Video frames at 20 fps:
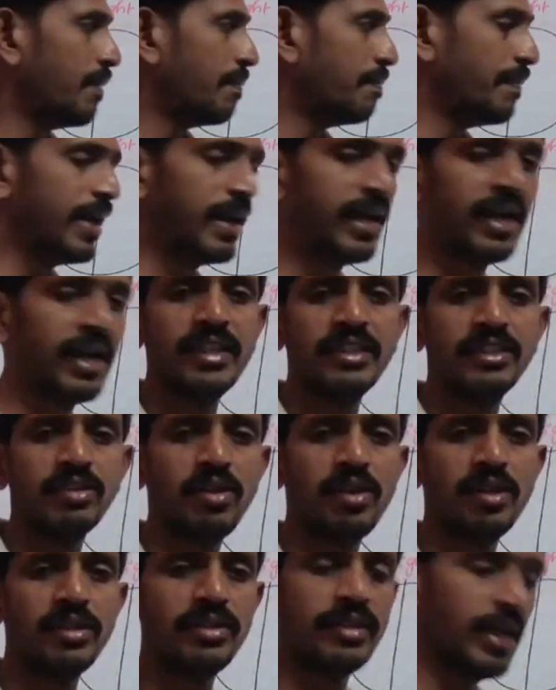mirror is
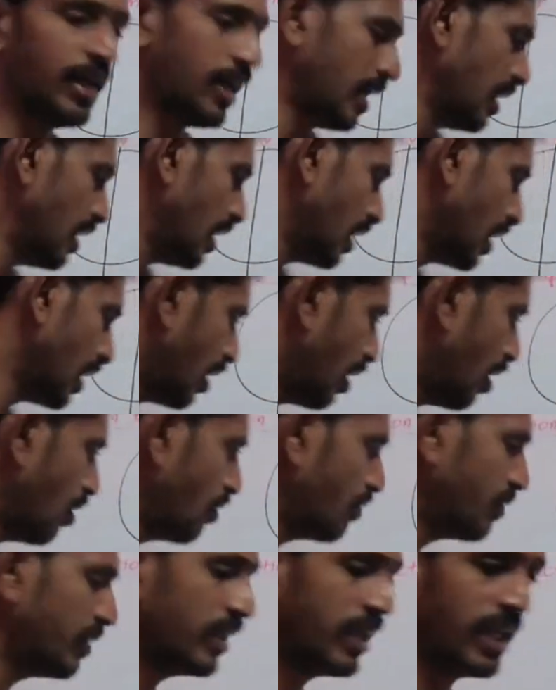called as a
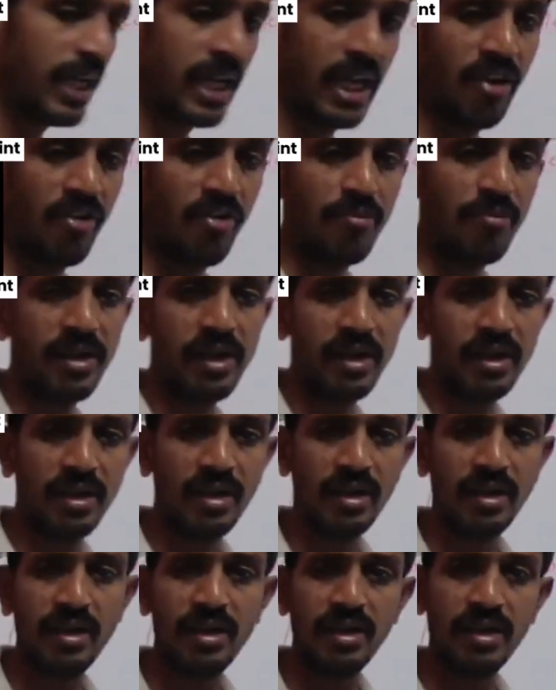concave
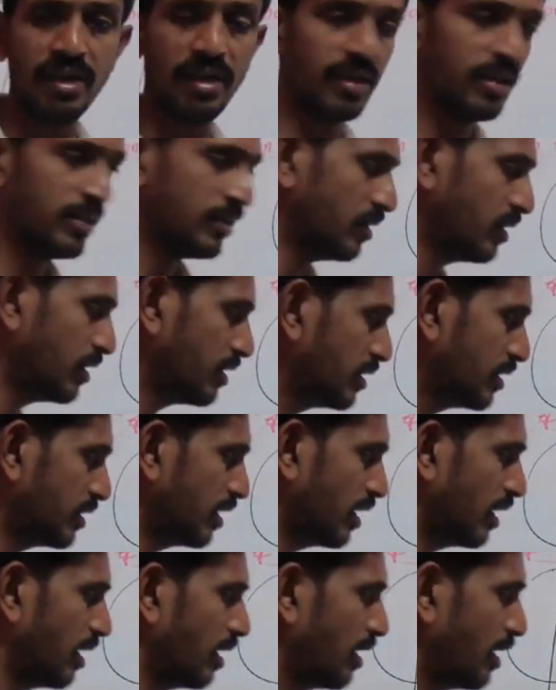mirror. So this is
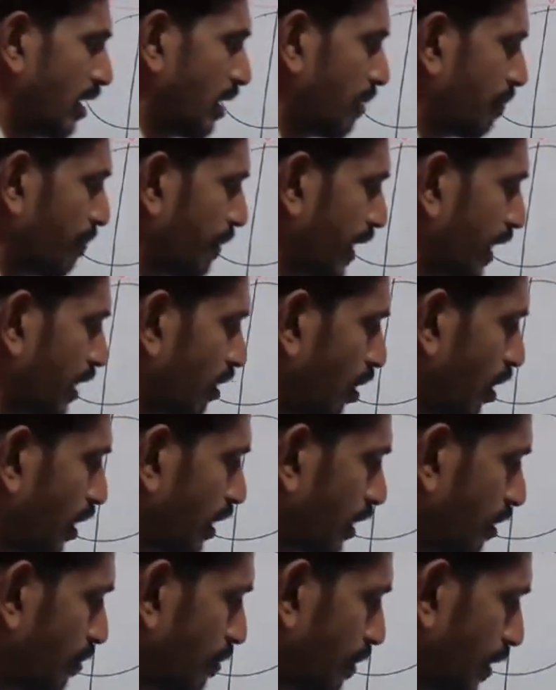a my
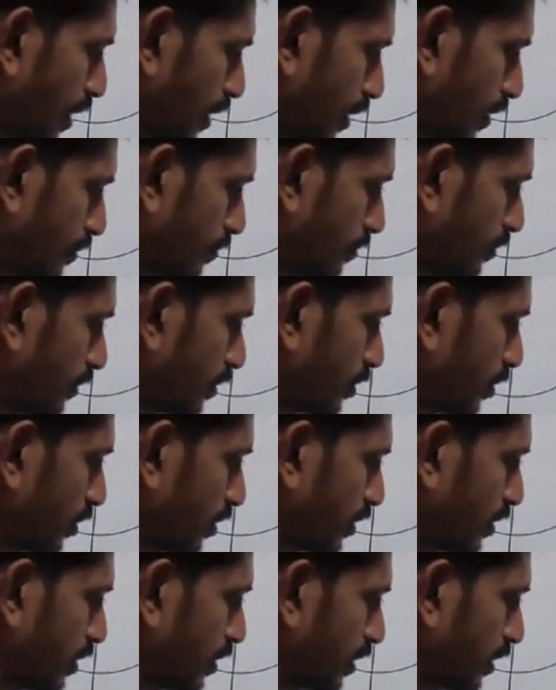concave mirror. So
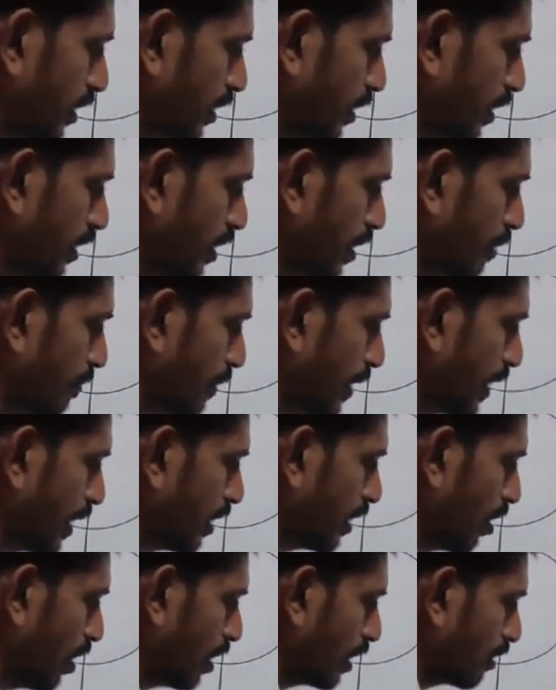this is a my
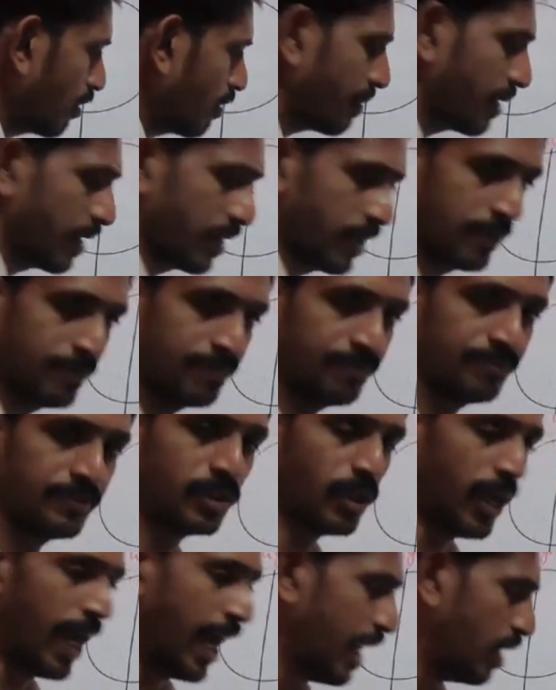concave mirror.
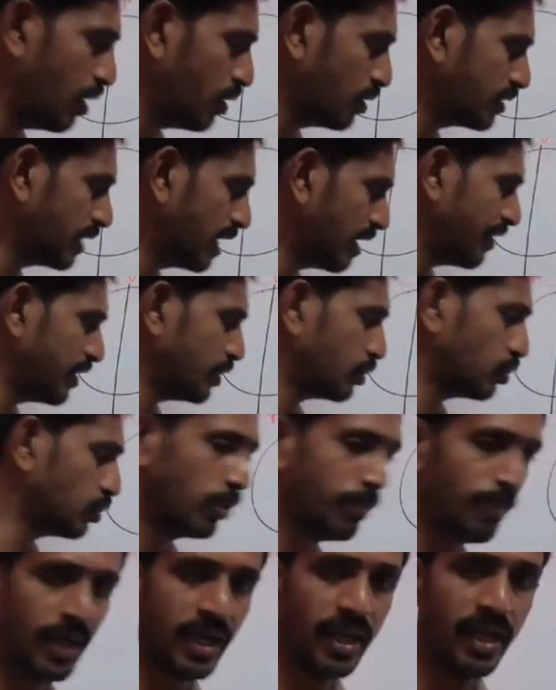So hollow surface
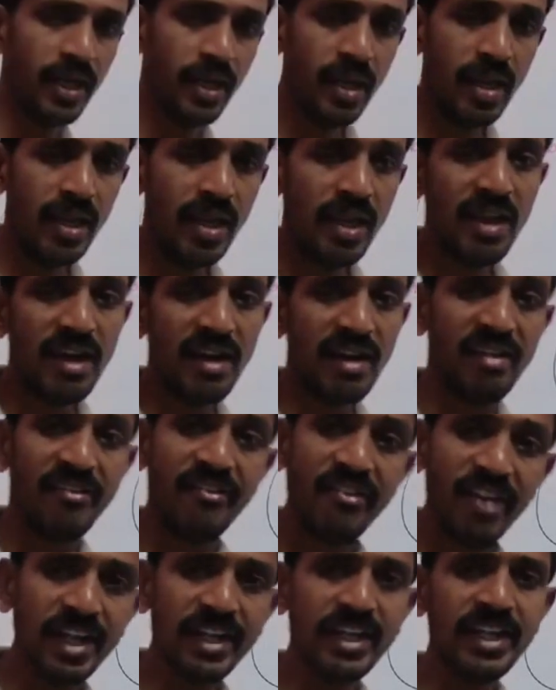should be
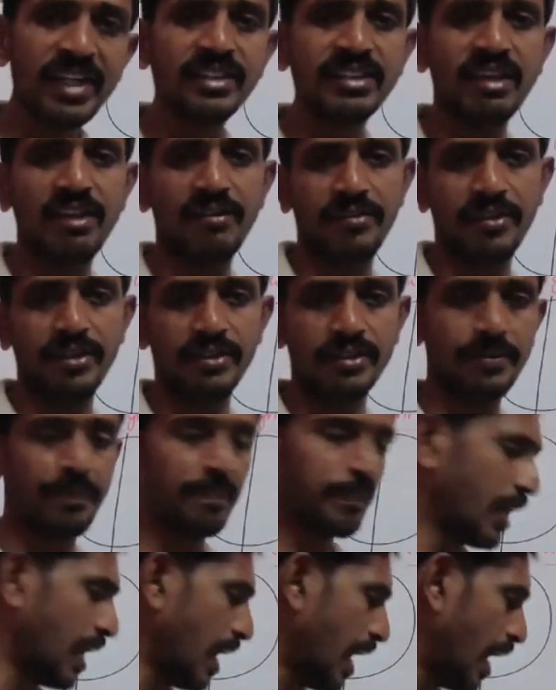reflecting surface.
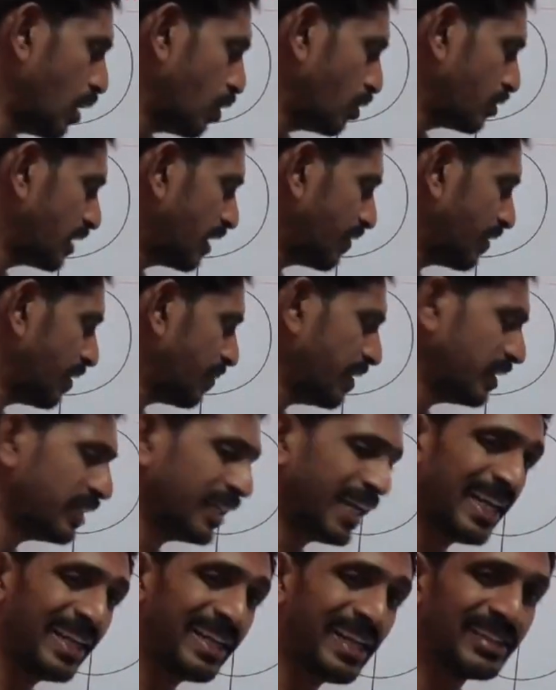Hollow surface
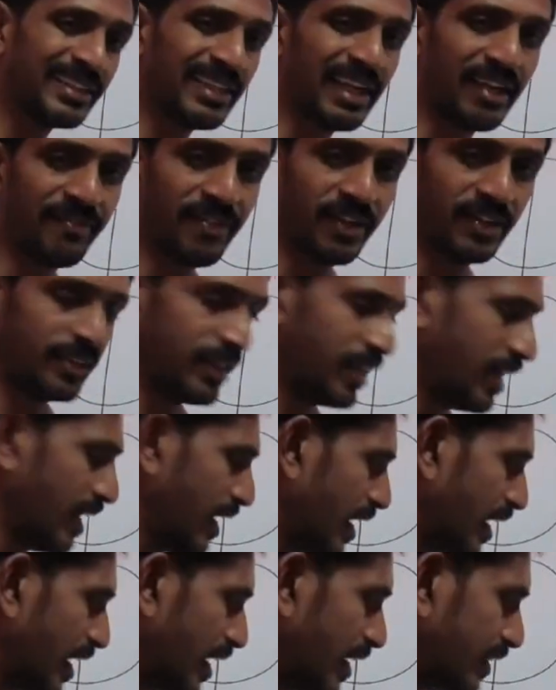means inner surface.
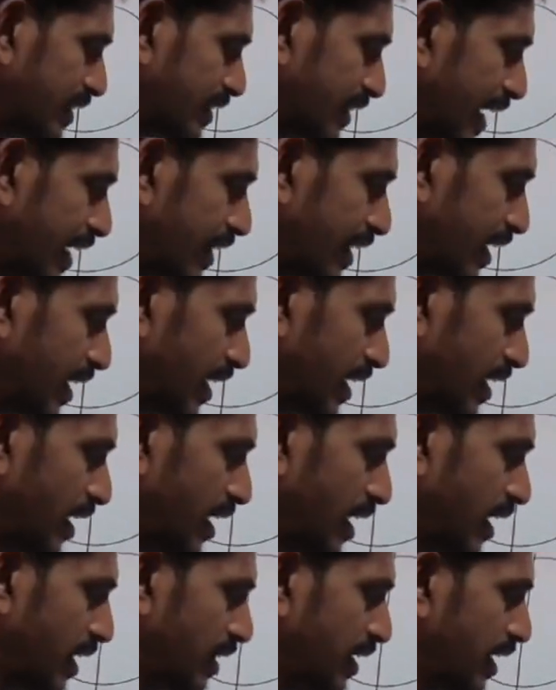Inside
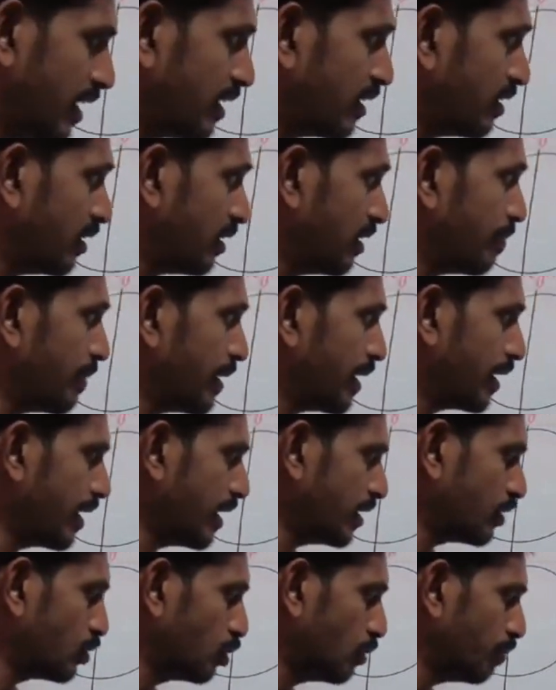the that
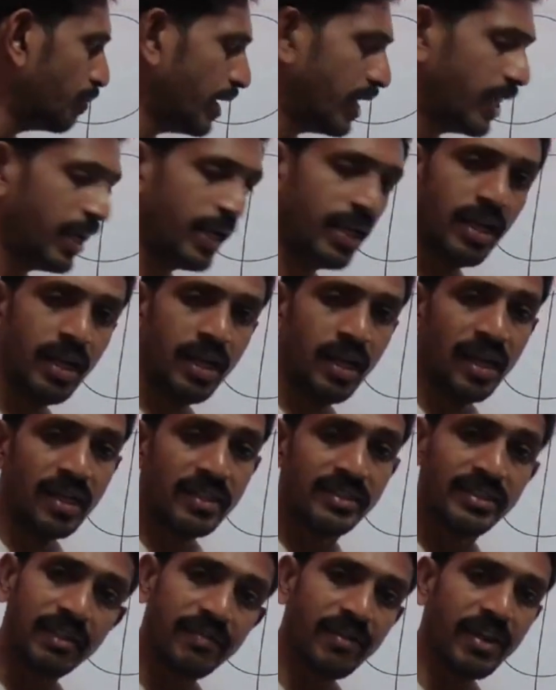mirror should be
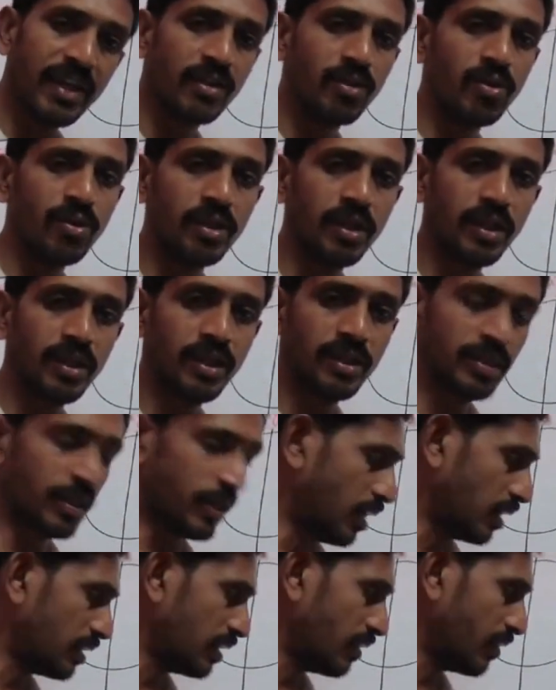silver coated.
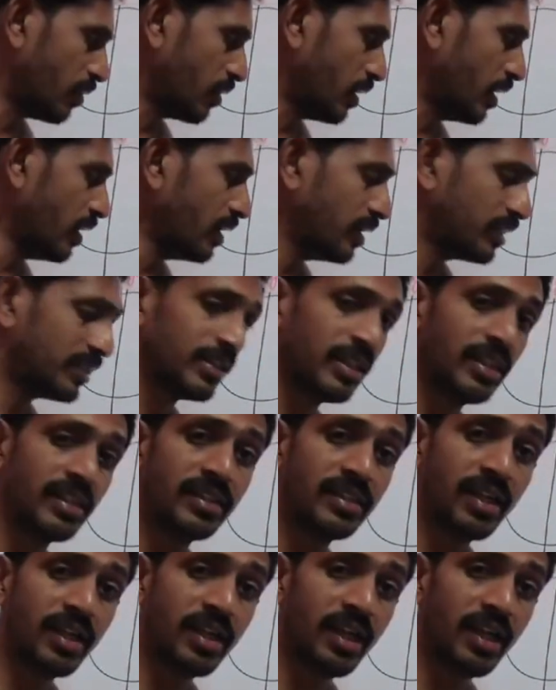Sorry, not silver coated. It's
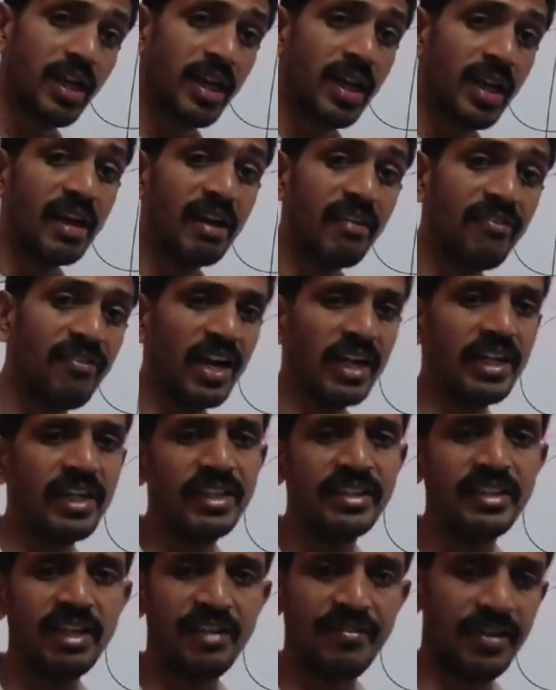a
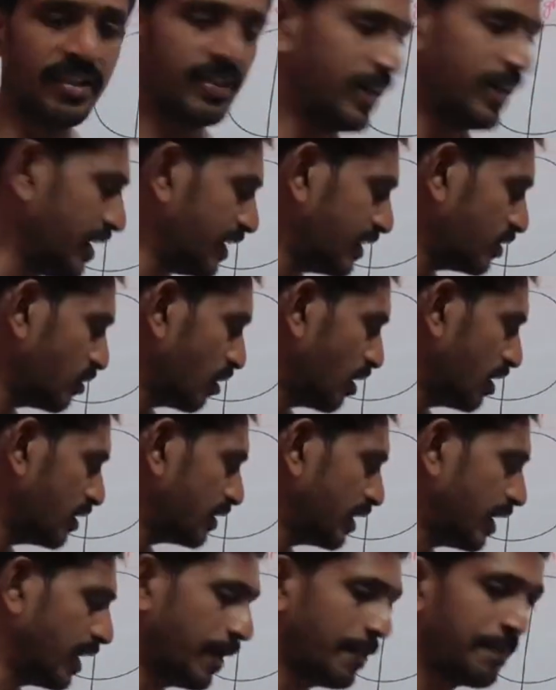reflecting surface. That is called
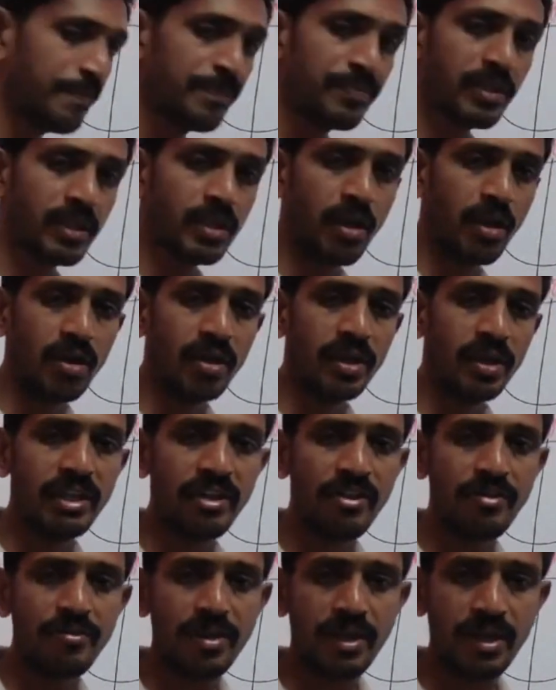as a
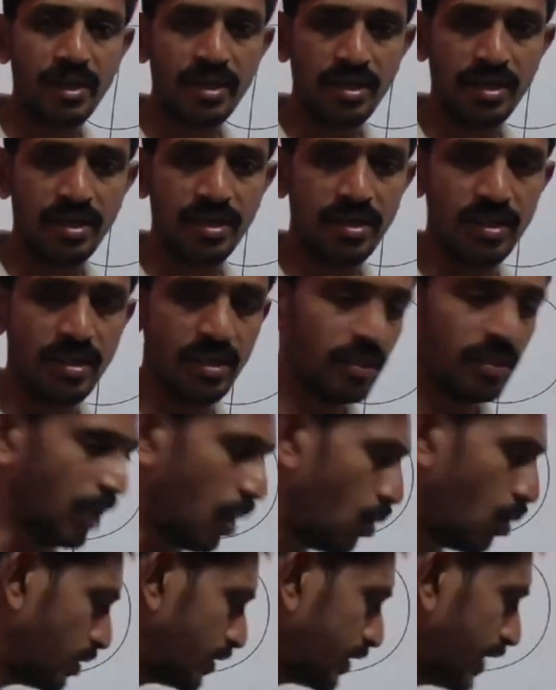concave mirror.
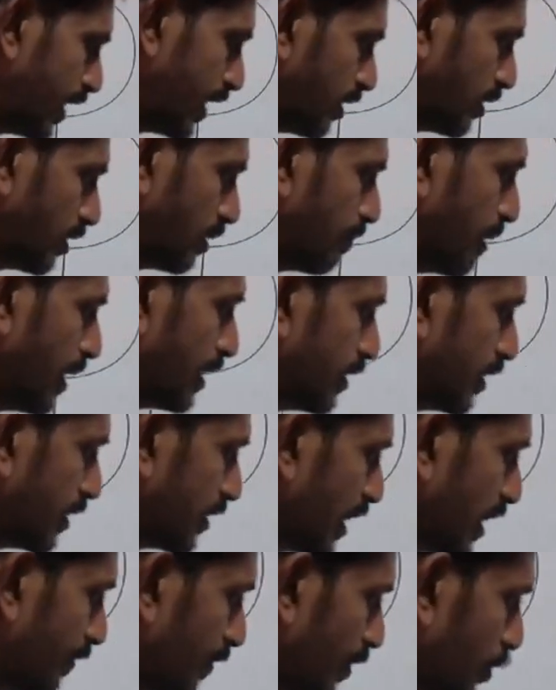Outside bulged
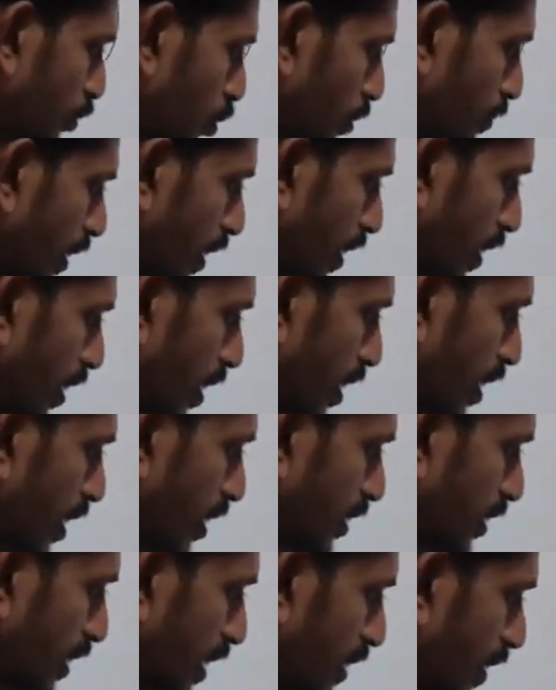surface should be
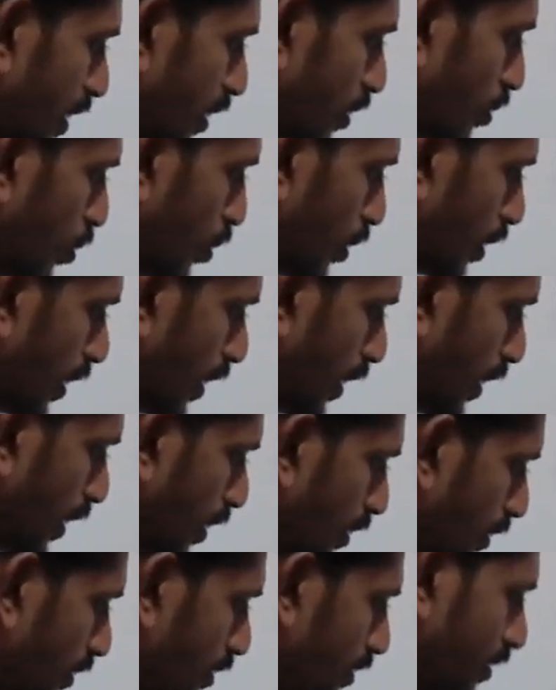silver
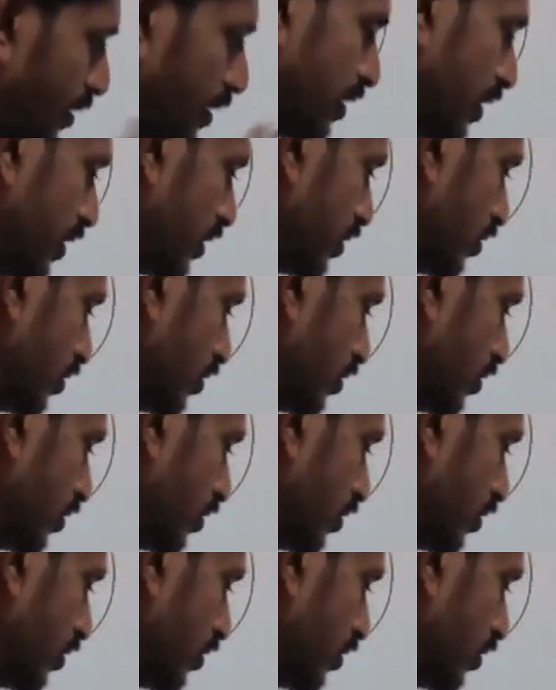coated. This